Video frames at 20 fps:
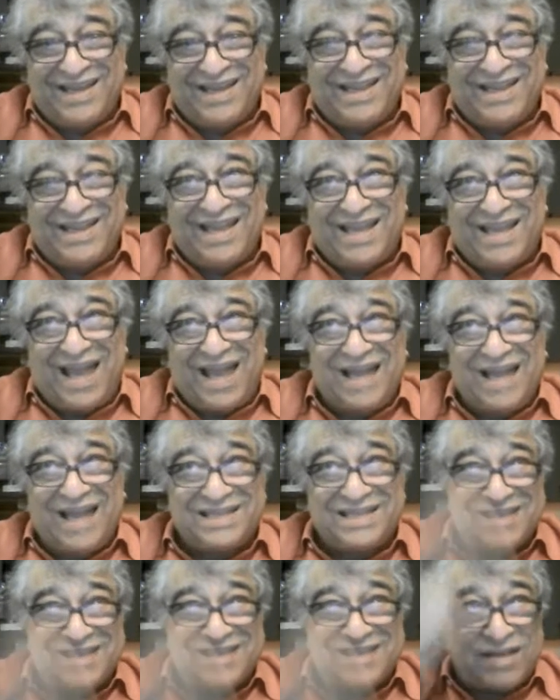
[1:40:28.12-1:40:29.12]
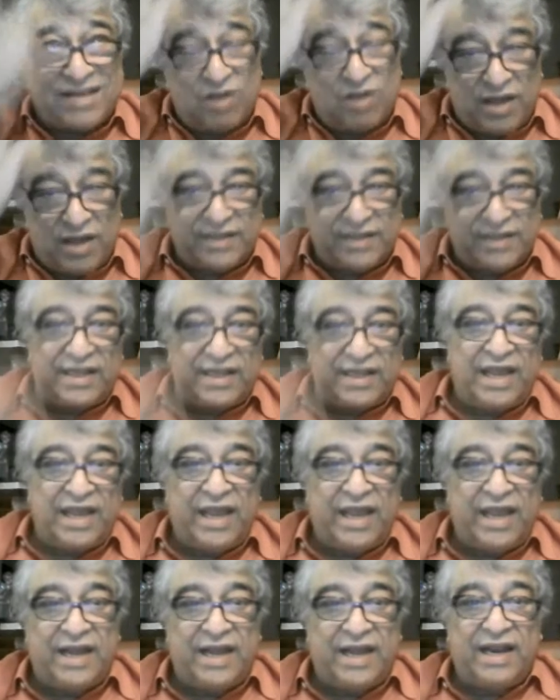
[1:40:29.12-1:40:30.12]
they had a satellite,
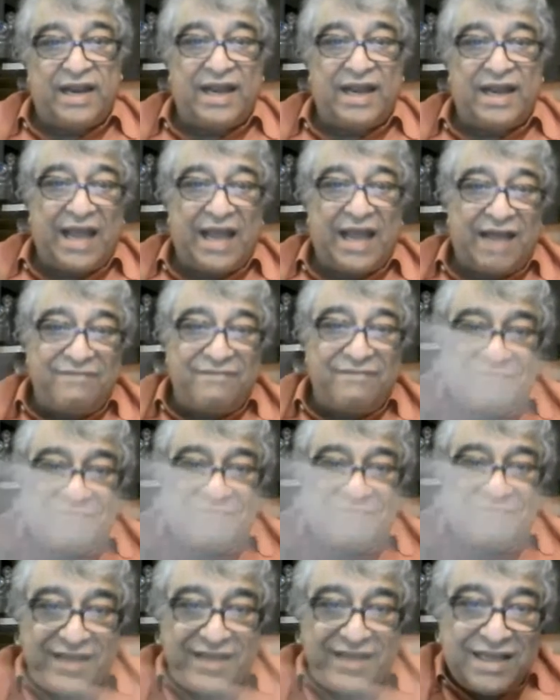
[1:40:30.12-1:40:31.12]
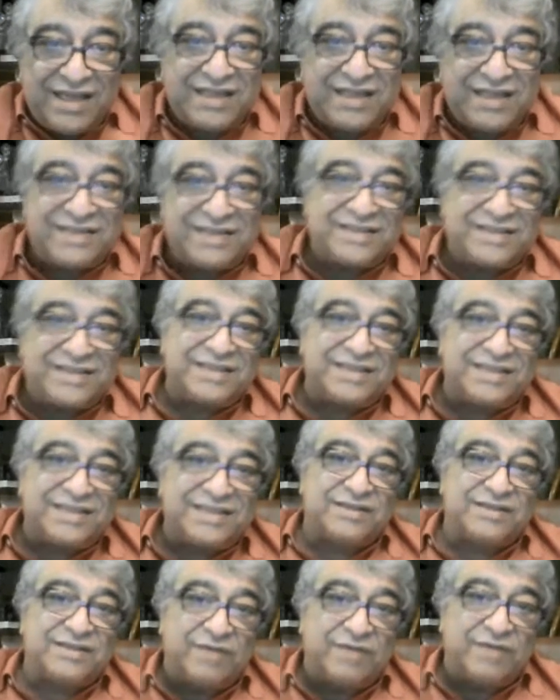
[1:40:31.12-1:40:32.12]
and everything in the
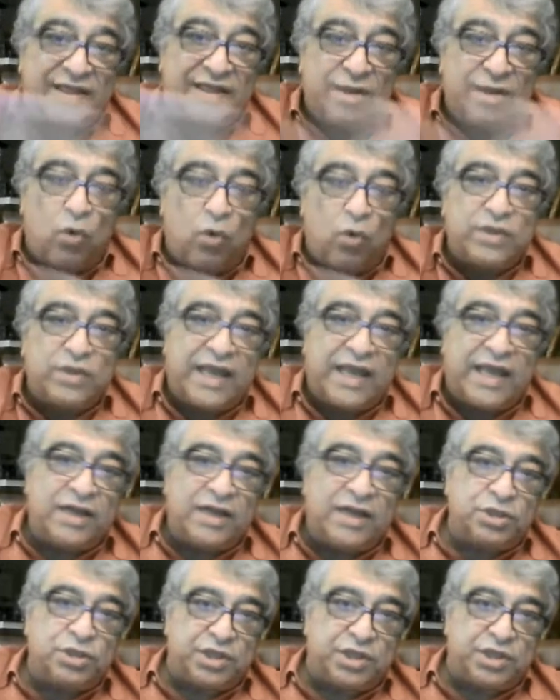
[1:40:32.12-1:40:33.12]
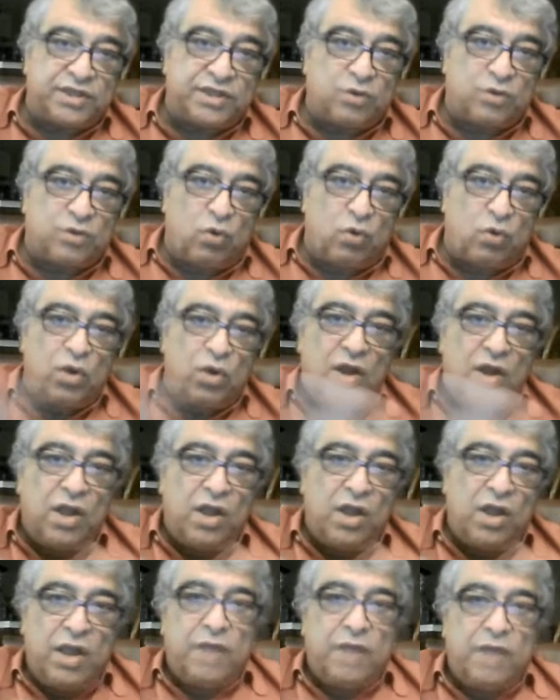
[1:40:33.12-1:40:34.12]
system, in the whole energetic, the whole
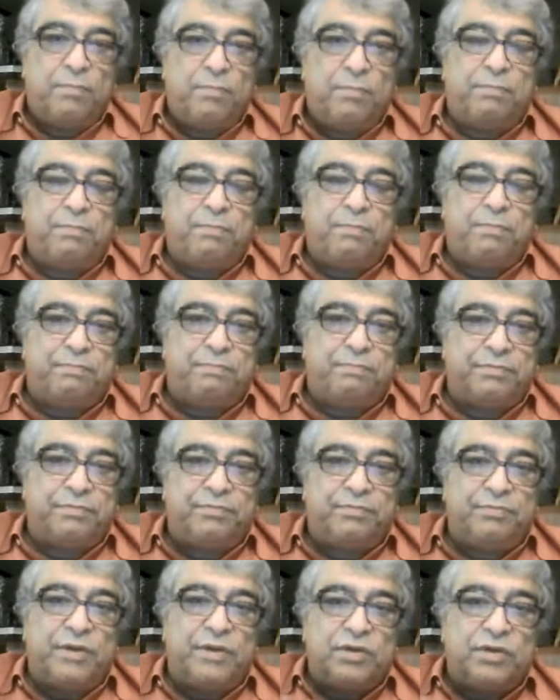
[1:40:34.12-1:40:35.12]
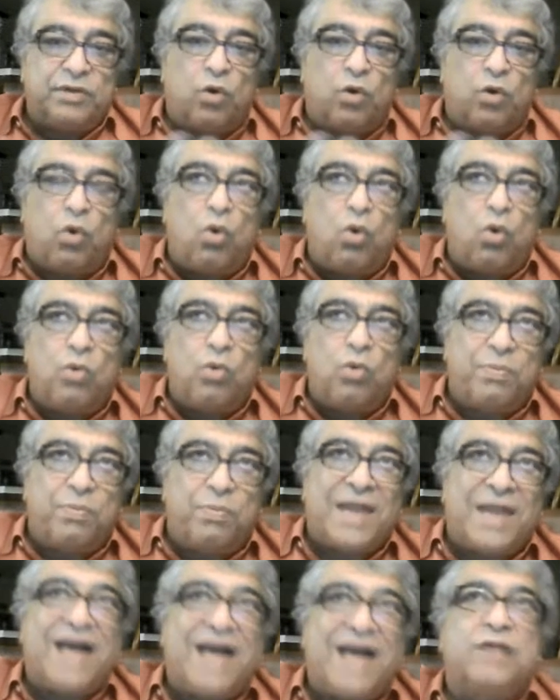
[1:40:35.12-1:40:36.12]
the, the whole
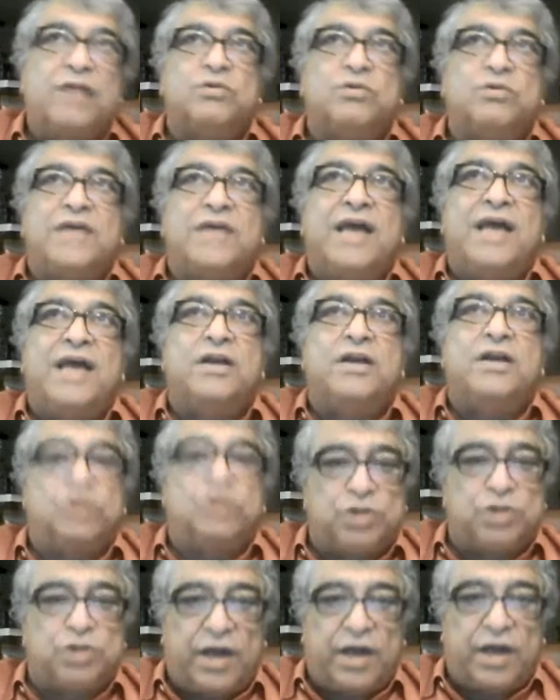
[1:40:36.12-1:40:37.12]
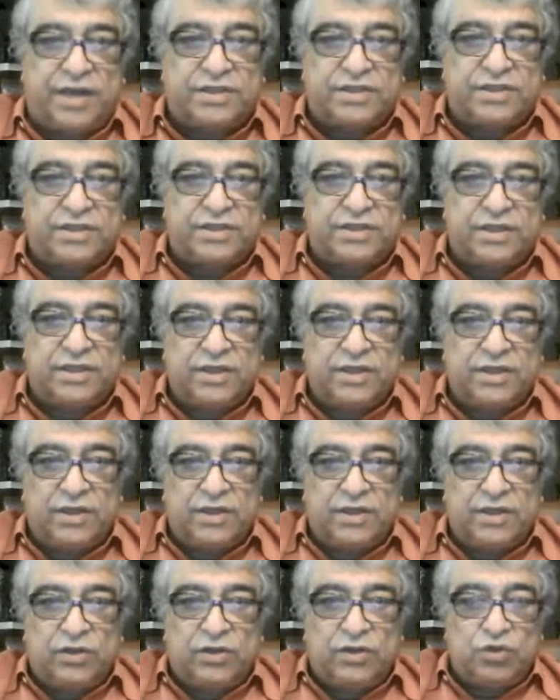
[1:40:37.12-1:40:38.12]
planet was energized
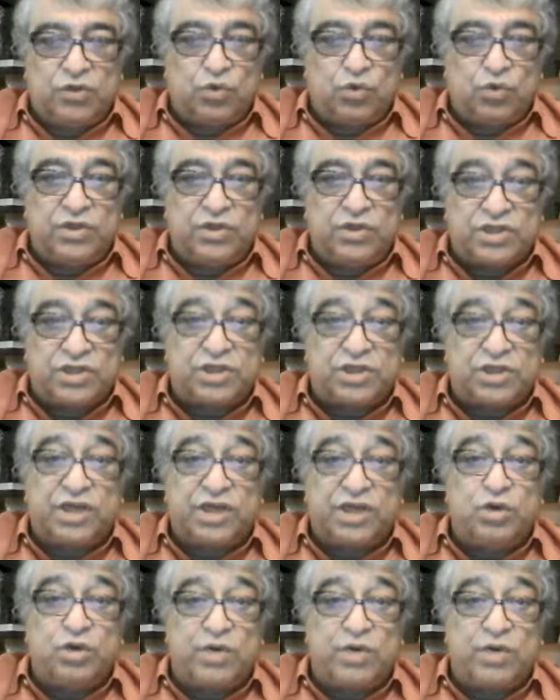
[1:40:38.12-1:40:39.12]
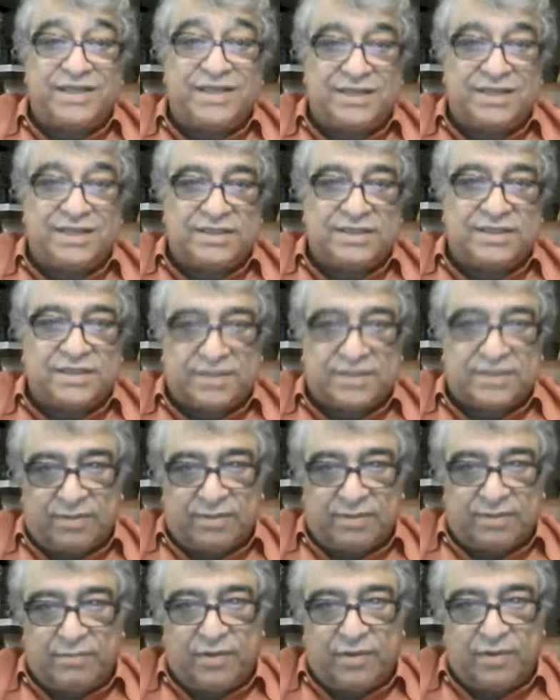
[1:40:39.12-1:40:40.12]
okay. through the grid
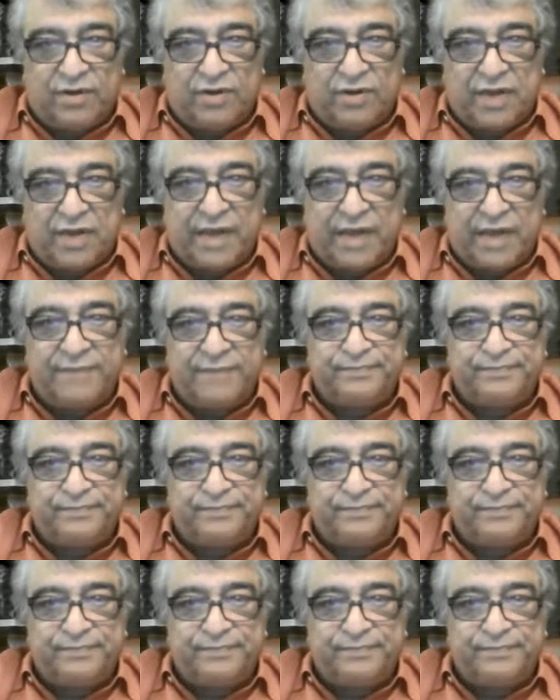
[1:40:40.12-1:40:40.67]
system. Okay,